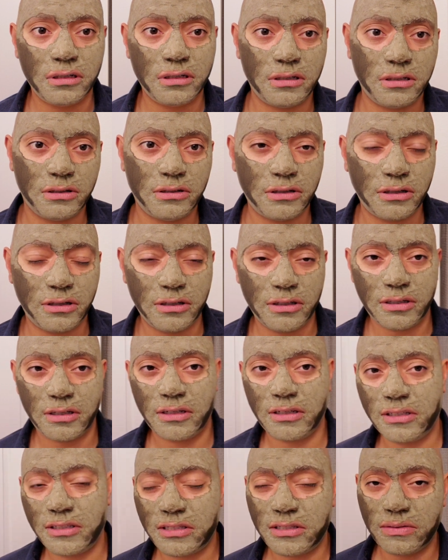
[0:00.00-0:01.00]
All right,
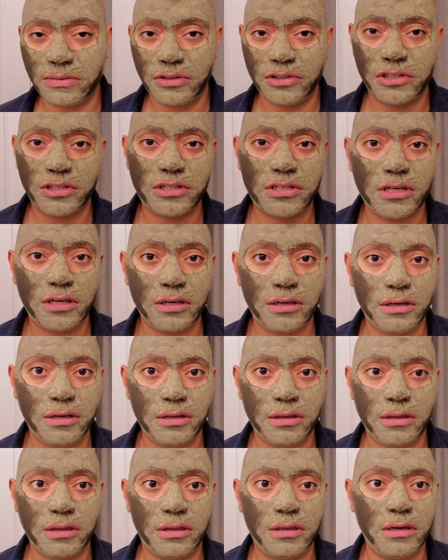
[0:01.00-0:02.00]
guys, so we just
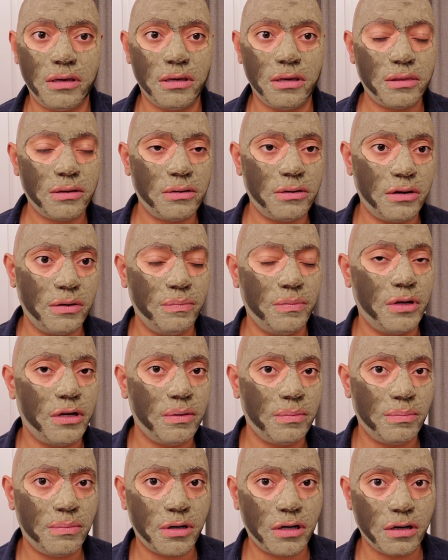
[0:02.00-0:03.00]
hit the
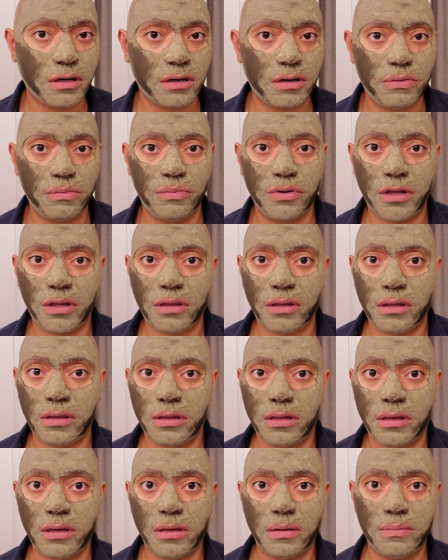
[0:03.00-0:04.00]
30-minute mark with
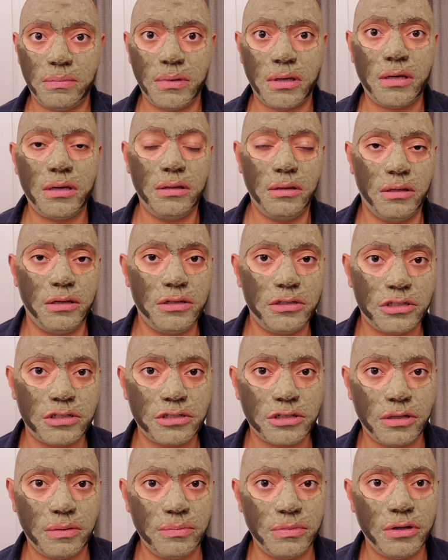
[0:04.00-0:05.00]
the May
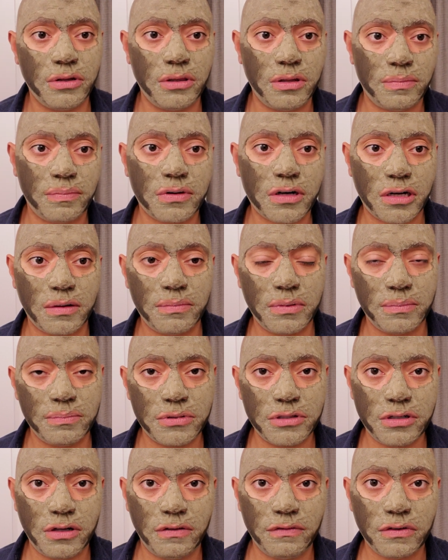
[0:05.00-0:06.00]
Lindstrom, the Problem
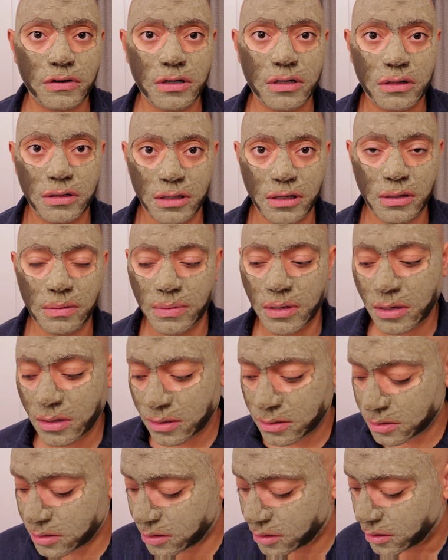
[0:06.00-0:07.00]
Solver Clay
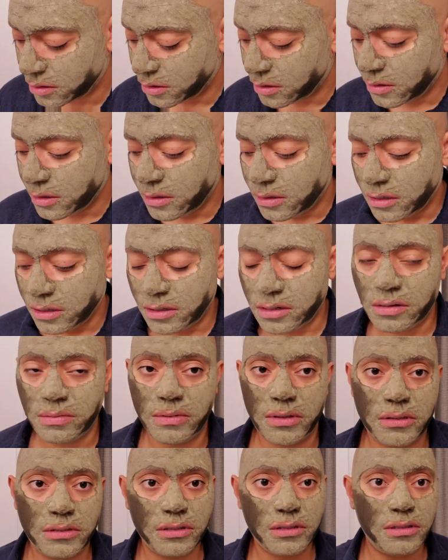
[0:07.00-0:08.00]
Mask.
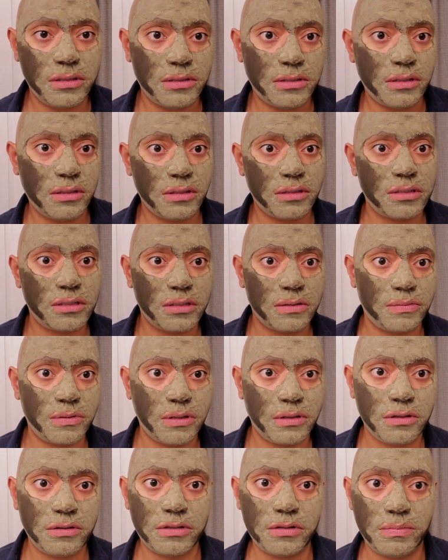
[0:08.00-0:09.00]
As you can see, this is one
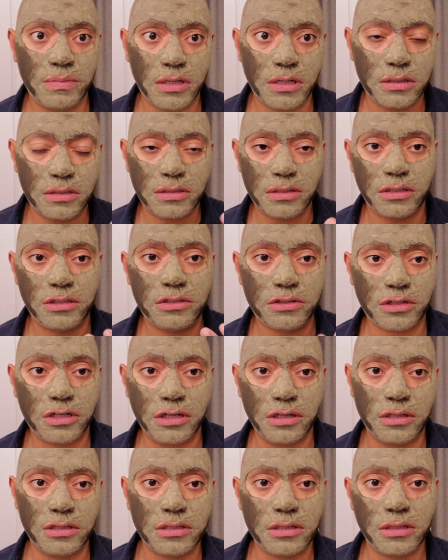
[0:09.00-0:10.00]
of those masks that
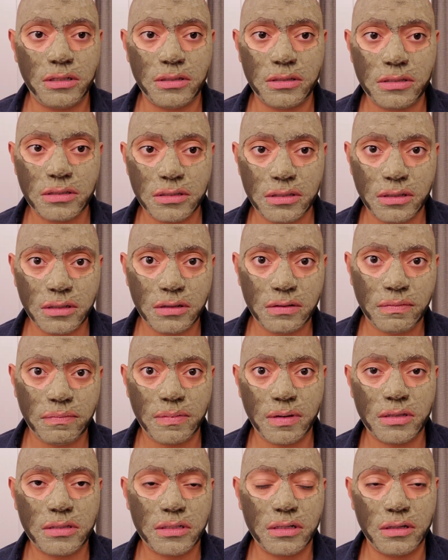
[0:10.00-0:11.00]
dries a little stiff,
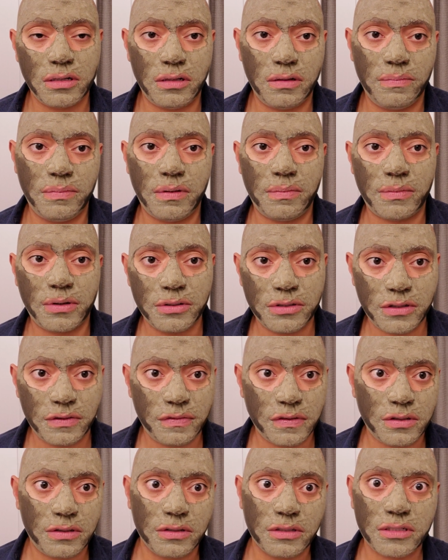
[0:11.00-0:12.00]
makes it a little bit more
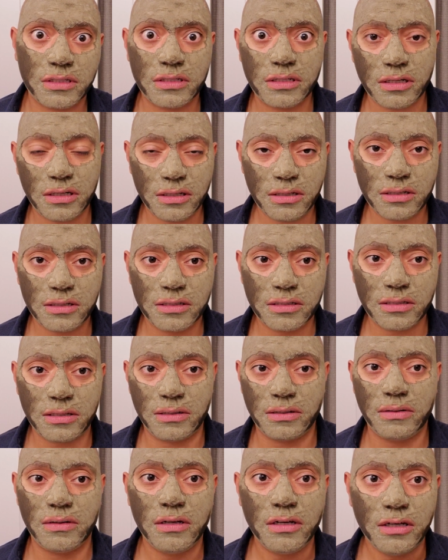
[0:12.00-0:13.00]
difficult to talk,
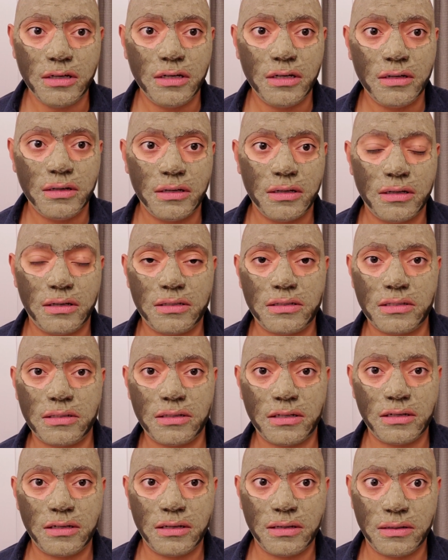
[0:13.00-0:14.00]
so that's
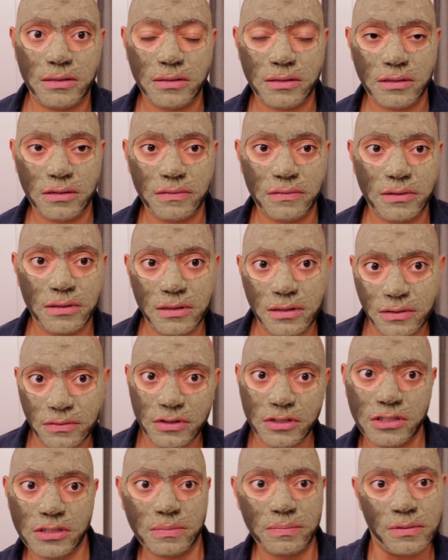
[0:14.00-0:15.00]
why I don't have a lot of
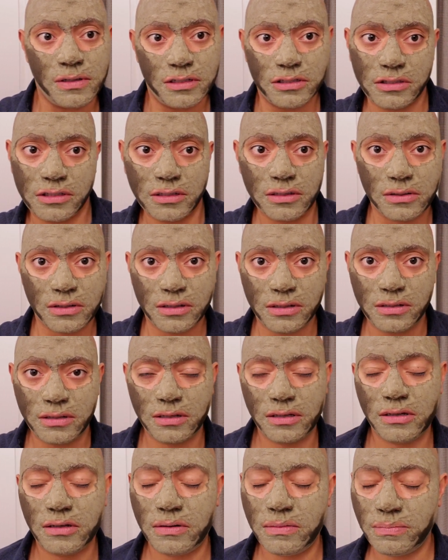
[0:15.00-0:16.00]
expression right
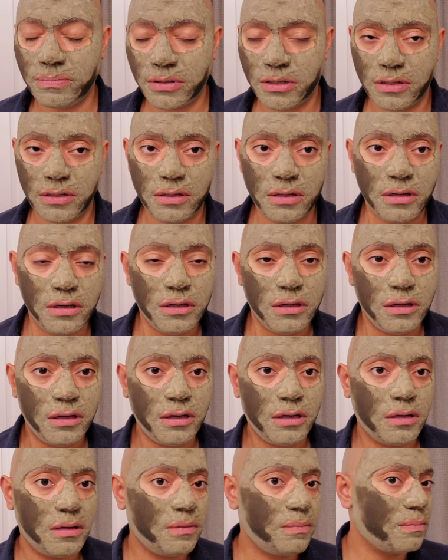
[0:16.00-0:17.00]
now, but
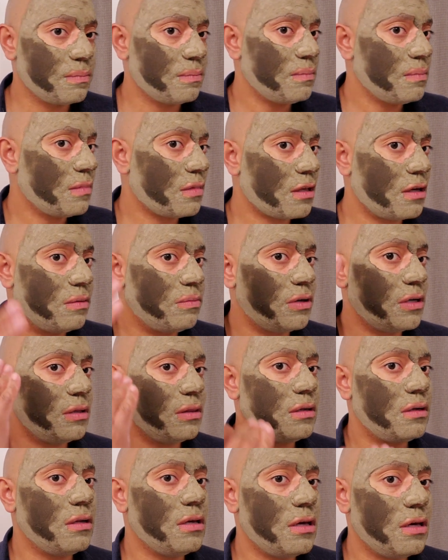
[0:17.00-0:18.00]
I went a
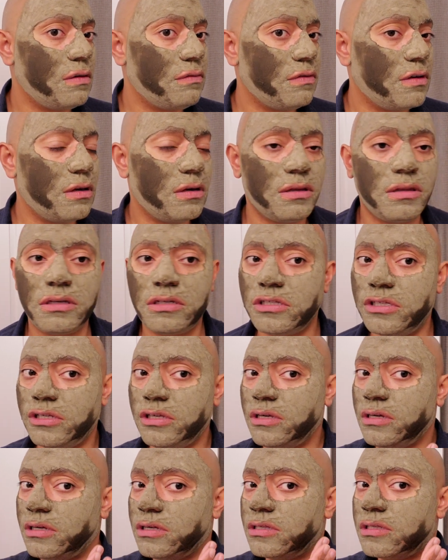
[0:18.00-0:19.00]
little heavy on the
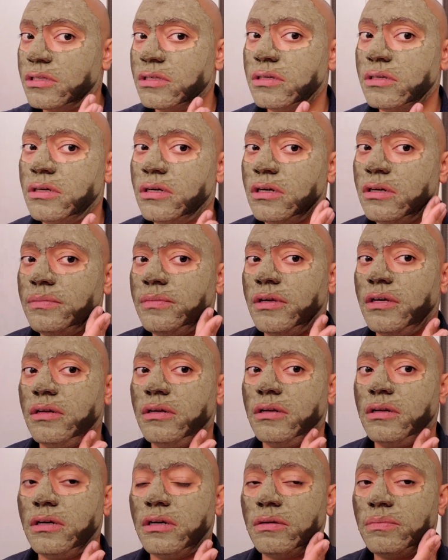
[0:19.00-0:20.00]
cheeks
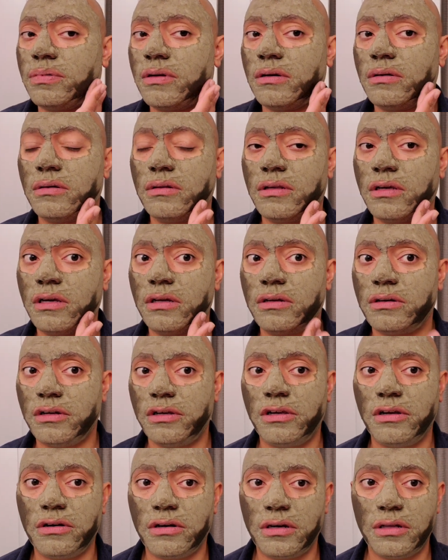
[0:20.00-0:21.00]
and apparently under
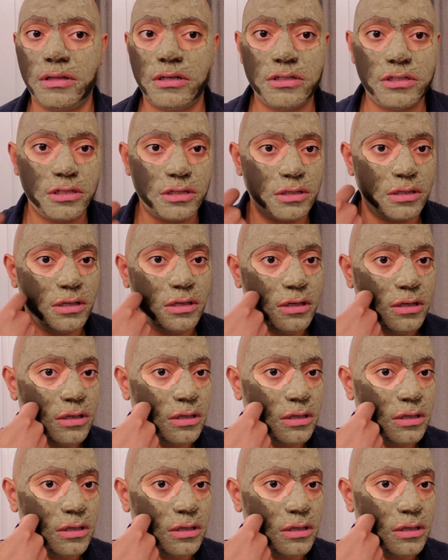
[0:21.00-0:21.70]
here on the chin.